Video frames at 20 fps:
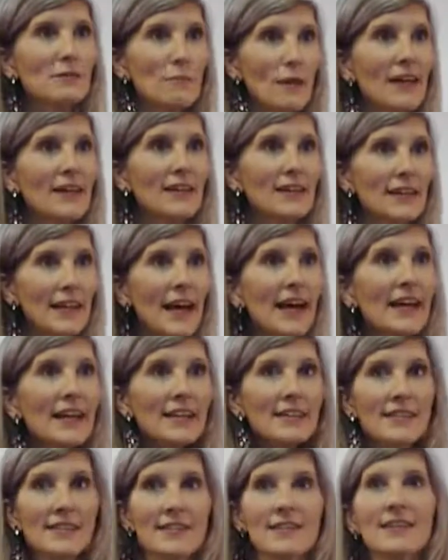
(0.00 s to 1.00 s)
make a
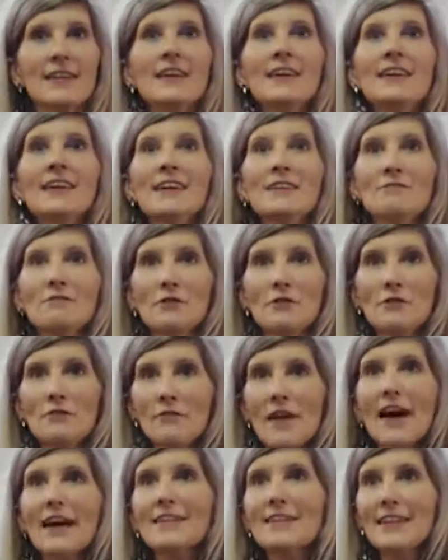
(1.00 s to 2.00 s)
case for the
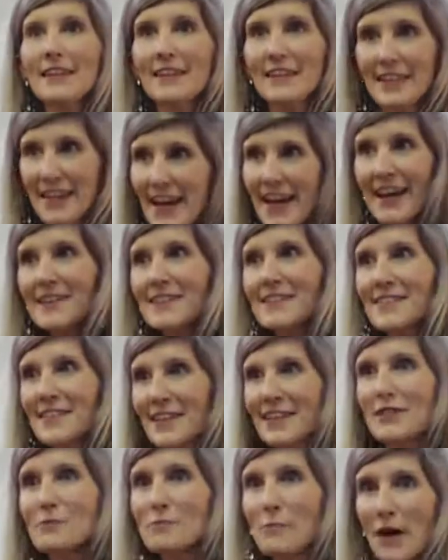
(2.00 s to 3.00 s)
fact that, yes,
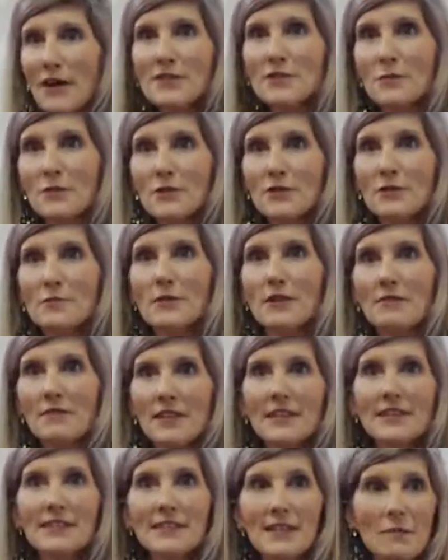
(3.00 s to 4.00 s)
it is possible to be a
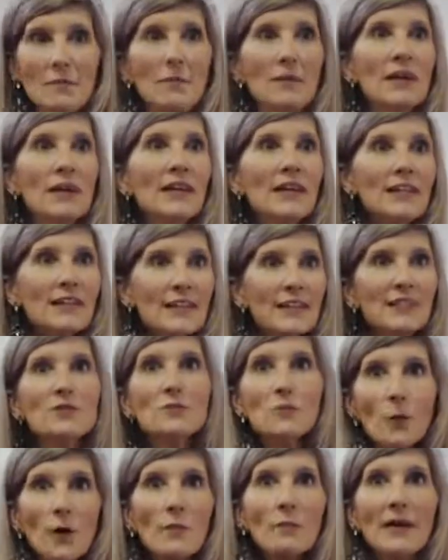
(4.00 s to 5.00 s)
victim,
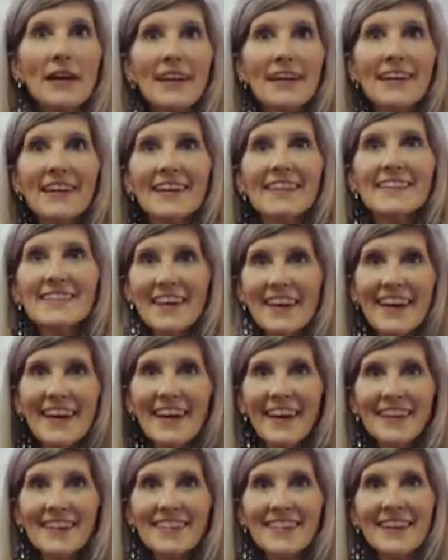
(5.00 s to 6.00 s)
this woman is
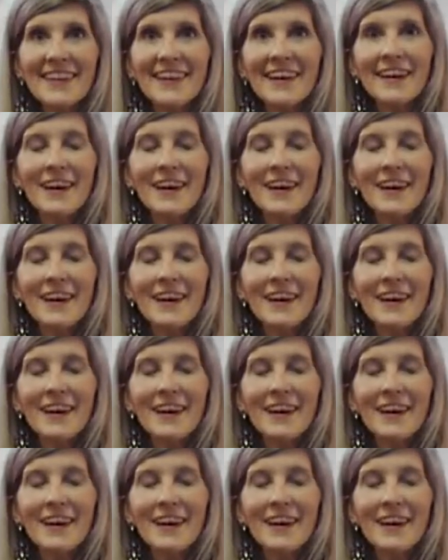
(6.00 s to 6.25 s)
it.